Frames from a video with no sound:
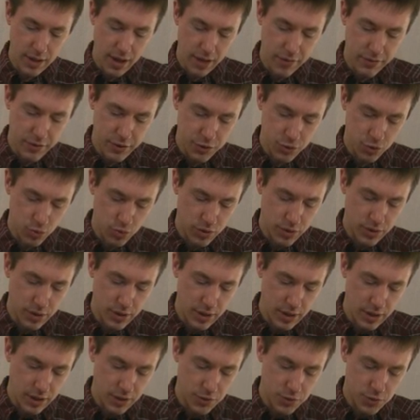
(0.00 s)
This one
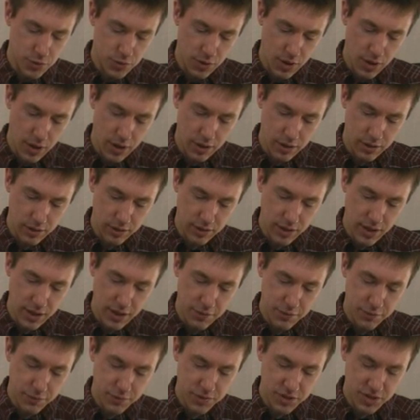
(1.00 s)
is
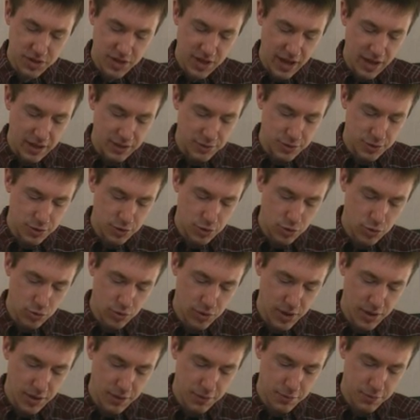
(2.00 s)
leaf sets,
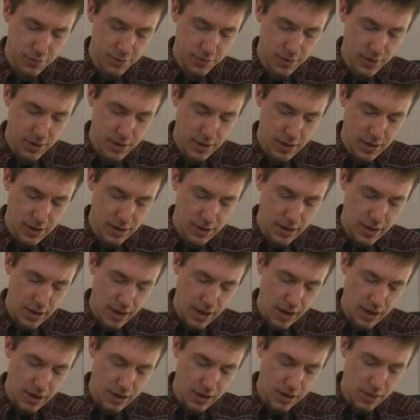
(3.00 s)
2-leaf
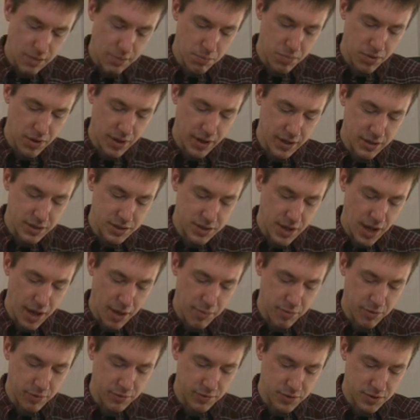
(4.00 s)
and bud
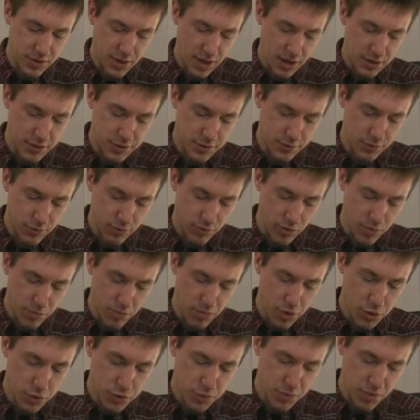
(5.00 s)
type of sets for the
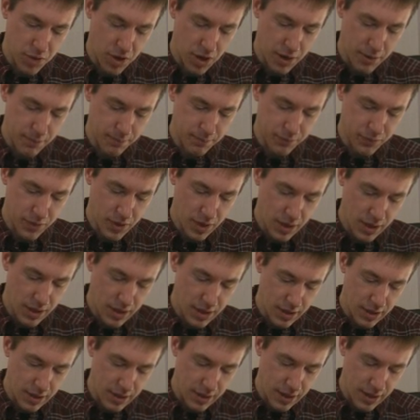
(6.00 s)
most part.
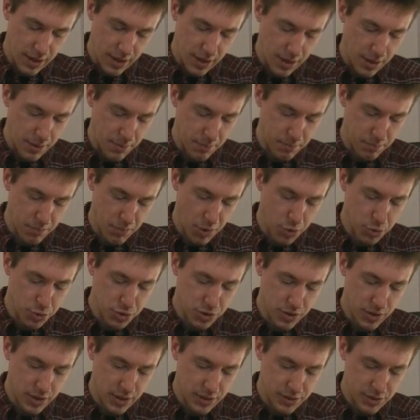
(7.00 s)
Most
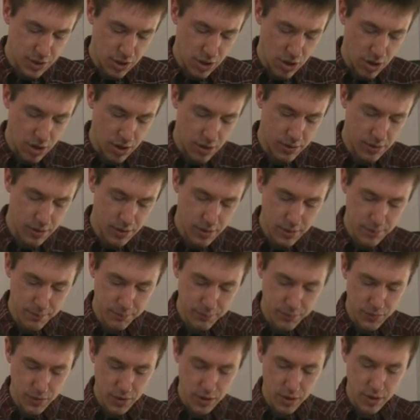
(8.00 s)
of these are
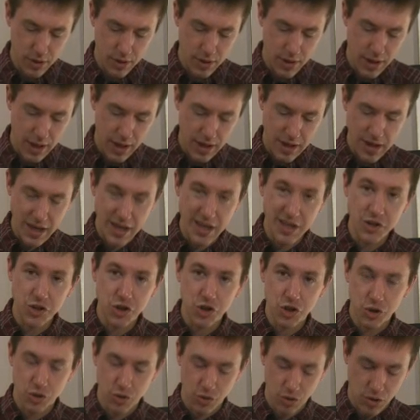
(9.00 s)
an
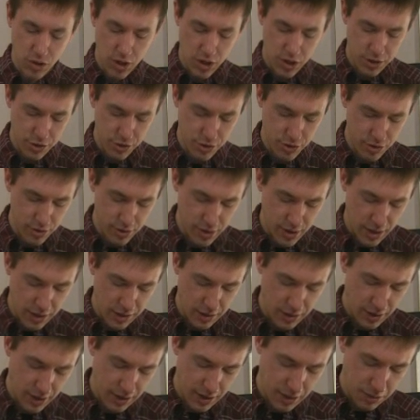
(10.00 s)
inch or under
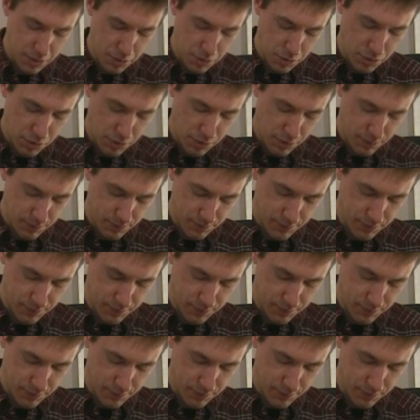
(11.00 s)
in length.